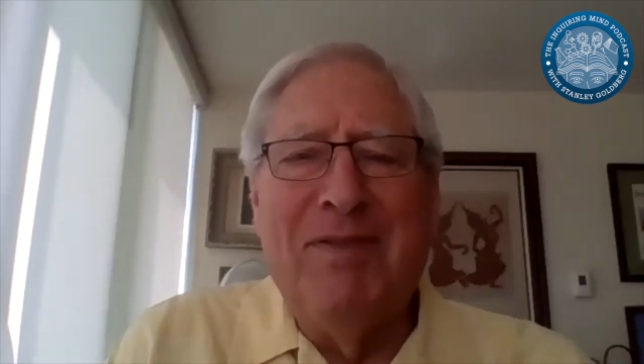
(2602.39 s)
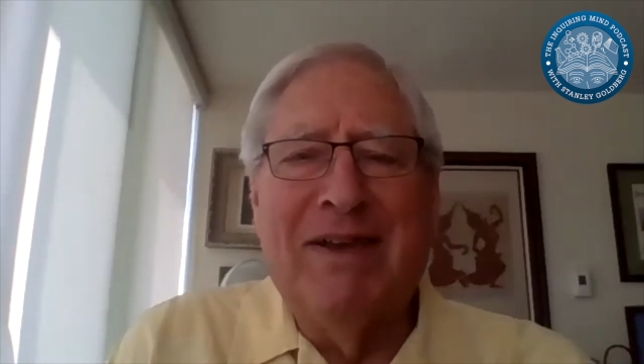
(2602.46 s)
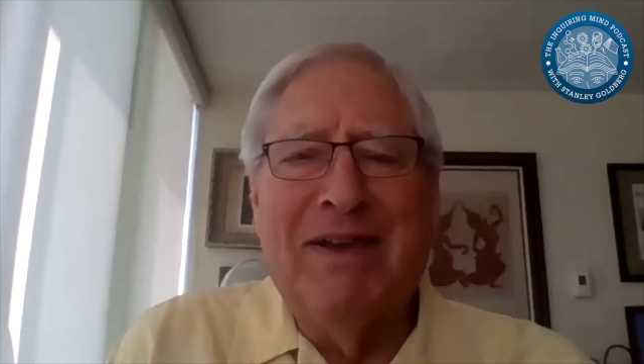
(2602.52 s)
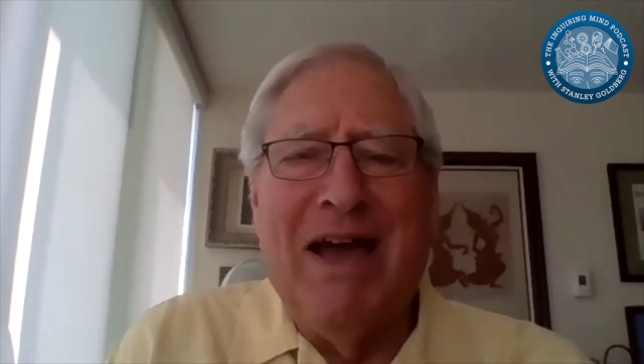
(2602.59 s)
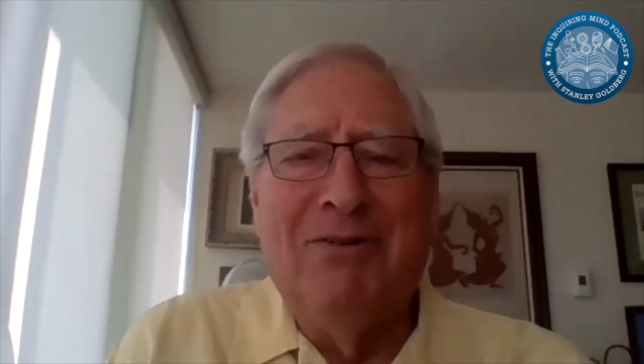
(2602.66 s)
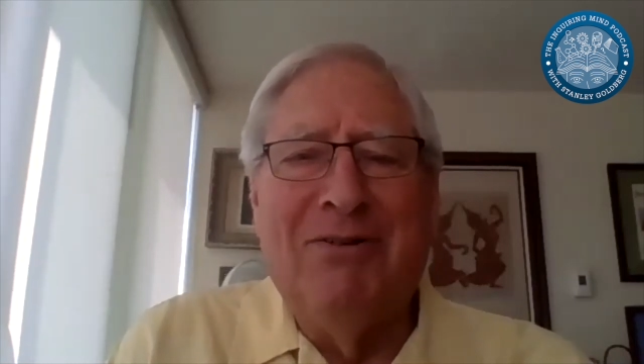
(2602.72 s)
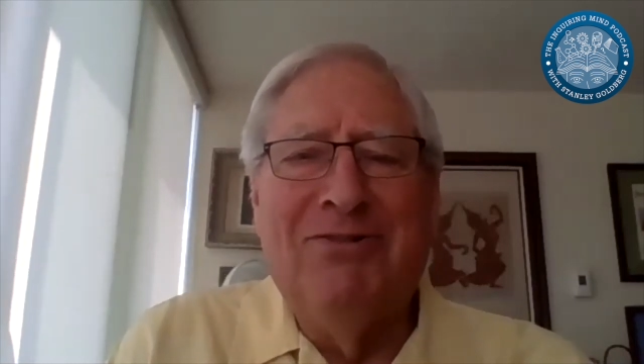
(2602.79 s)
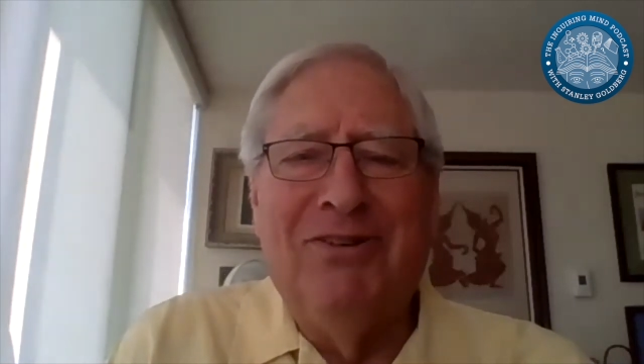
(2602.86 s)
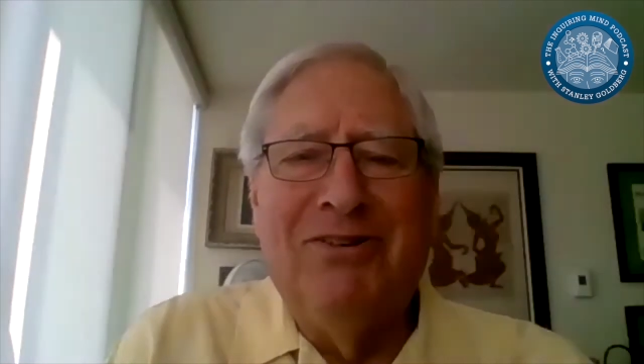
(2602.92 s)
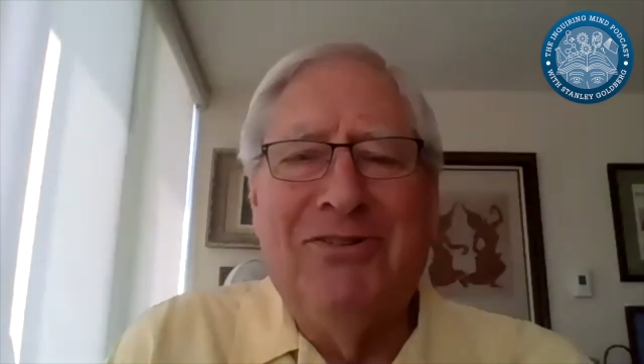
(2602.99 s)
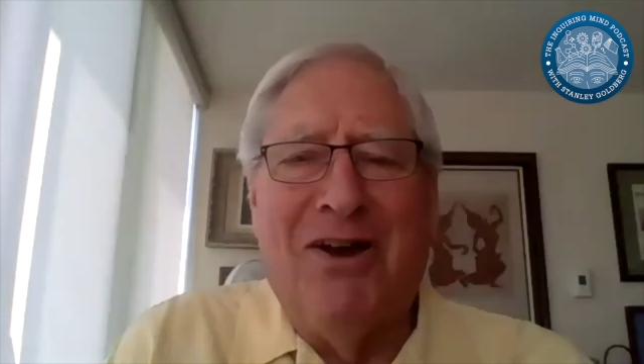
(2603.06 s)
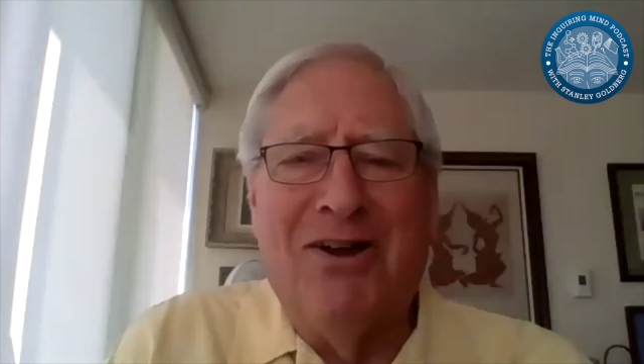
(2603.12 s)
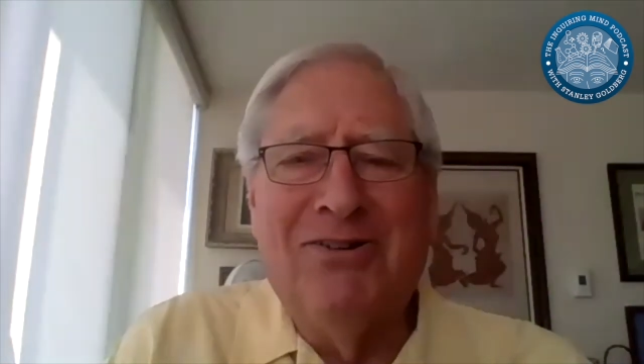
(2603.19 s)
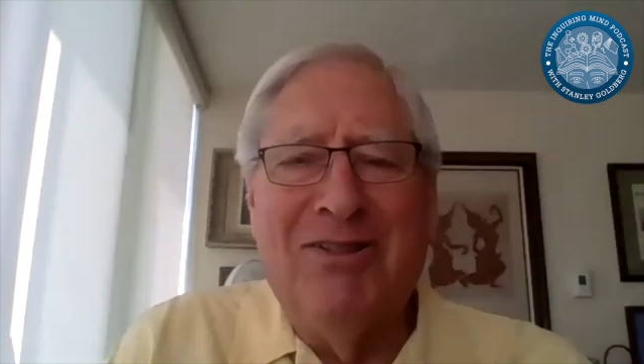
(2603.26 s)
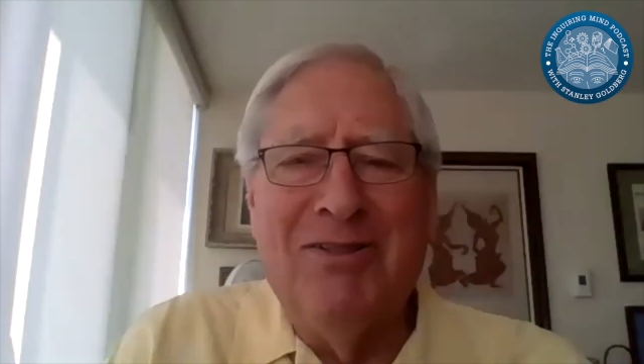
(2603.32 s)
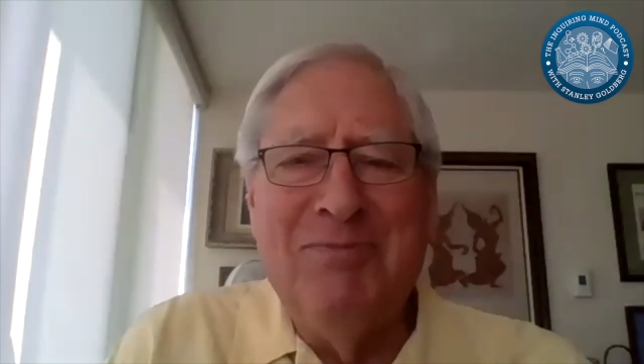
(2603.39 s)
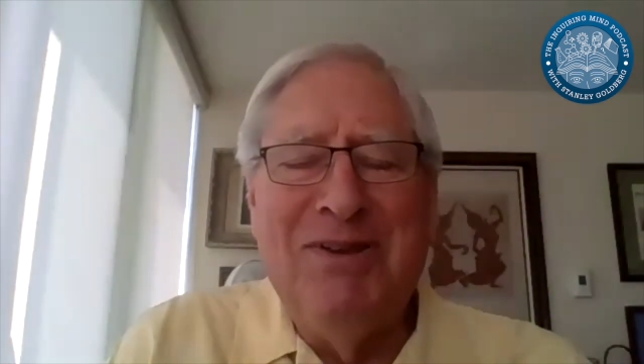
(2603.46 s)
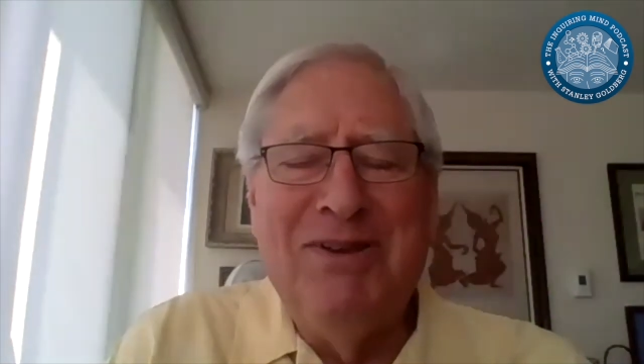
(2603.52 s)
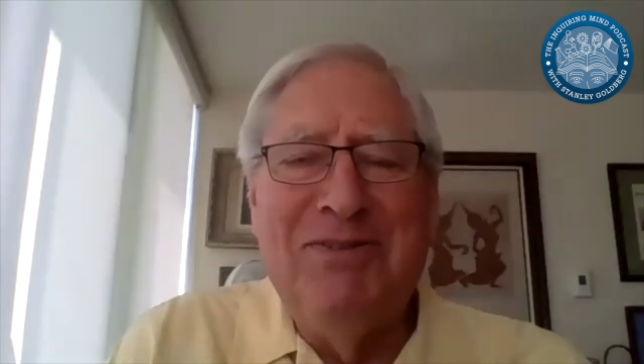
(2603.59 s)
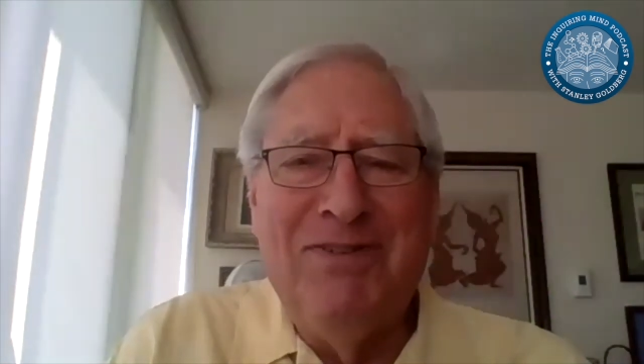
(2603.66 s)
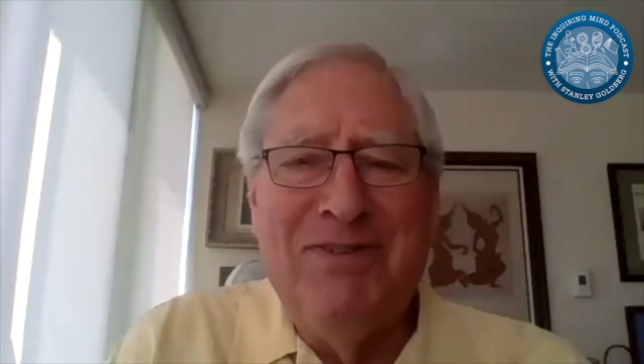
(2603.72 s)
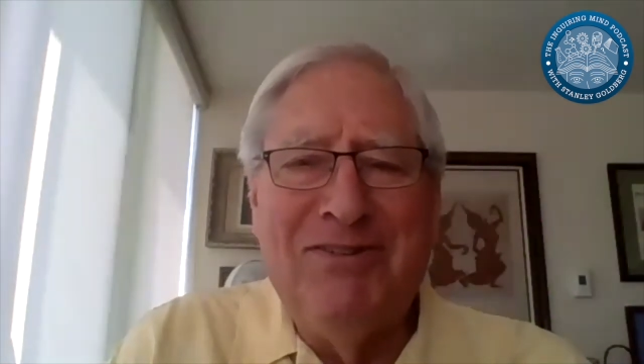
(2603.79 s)
couch and talk to them
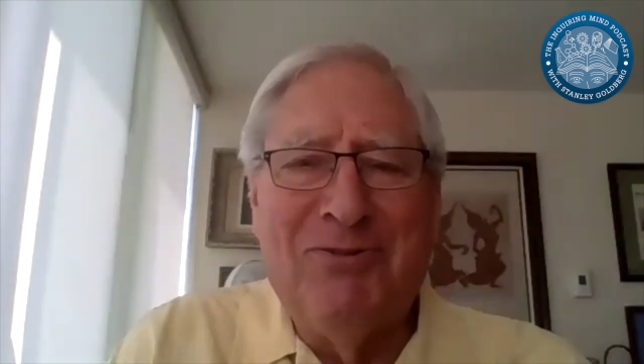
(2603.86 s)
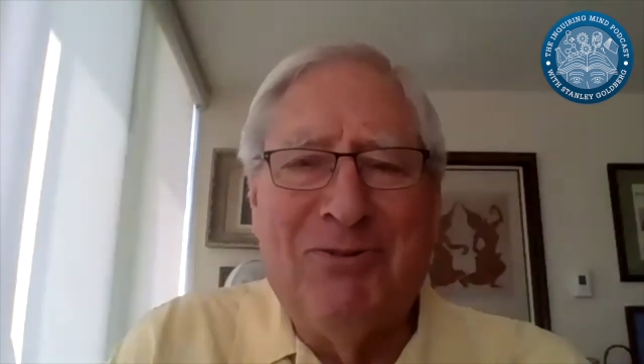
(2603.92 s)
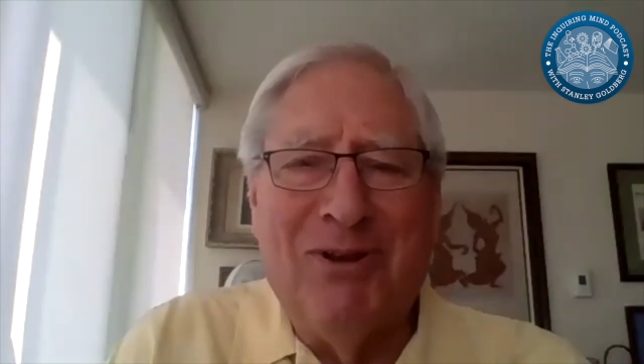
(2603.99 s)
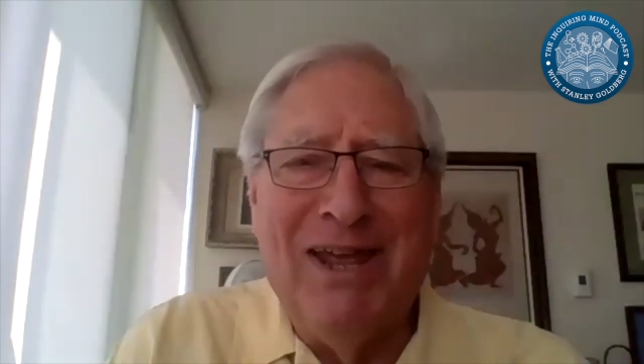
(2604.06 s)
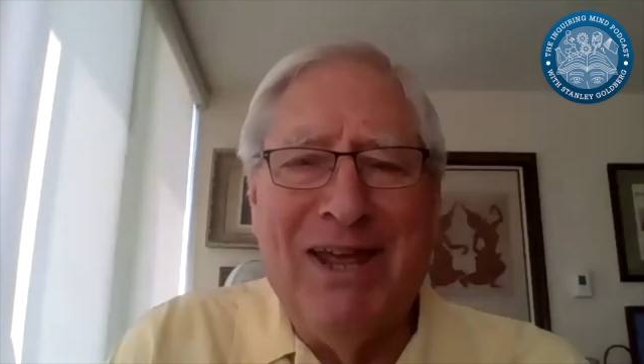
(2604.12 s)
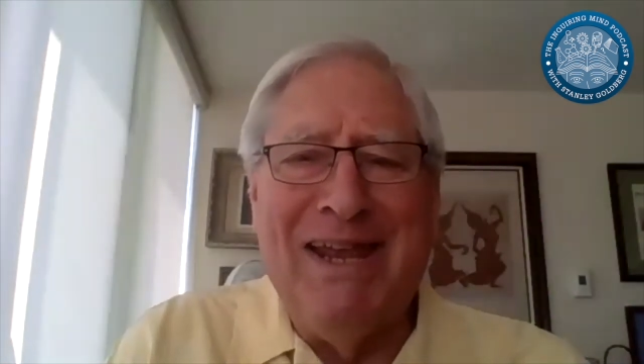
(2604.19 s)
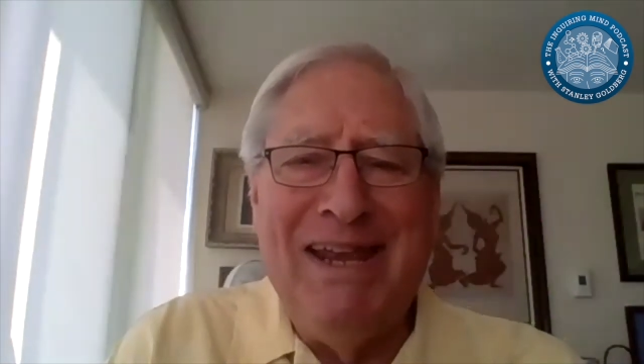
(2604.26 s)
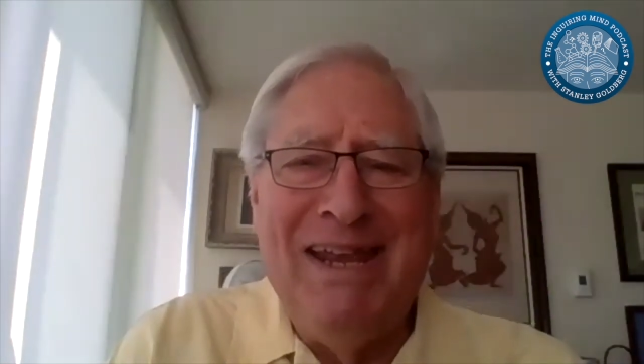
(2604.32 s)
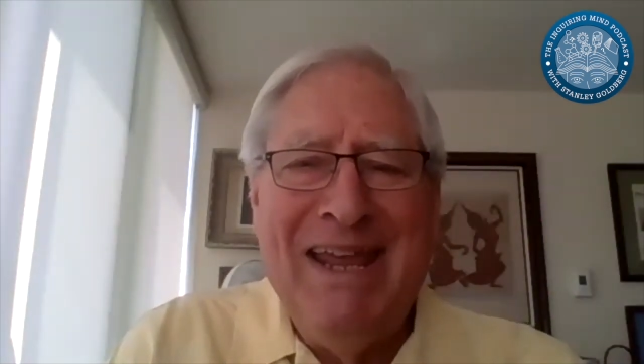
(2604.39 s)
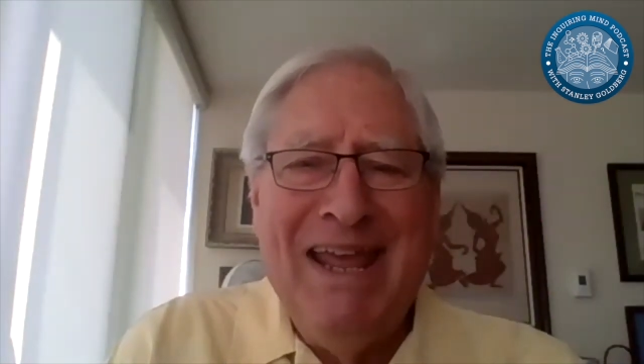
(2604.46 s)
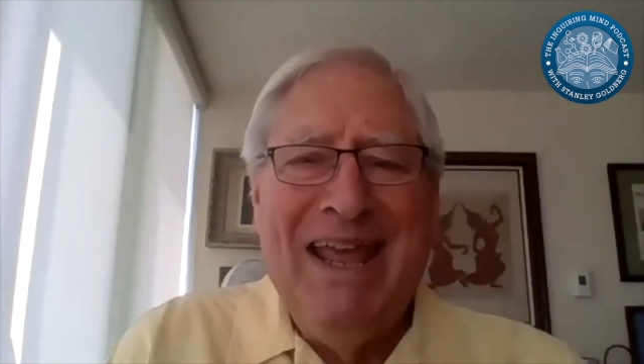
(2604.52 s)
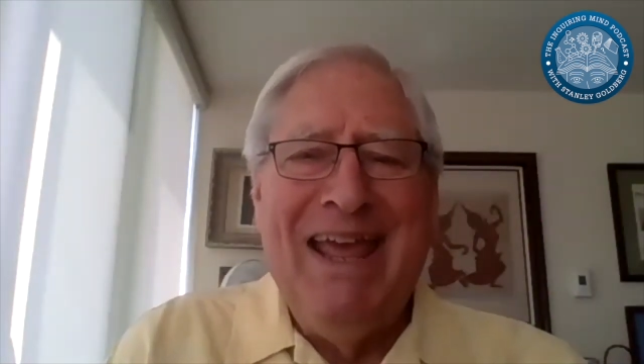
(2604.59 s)
individually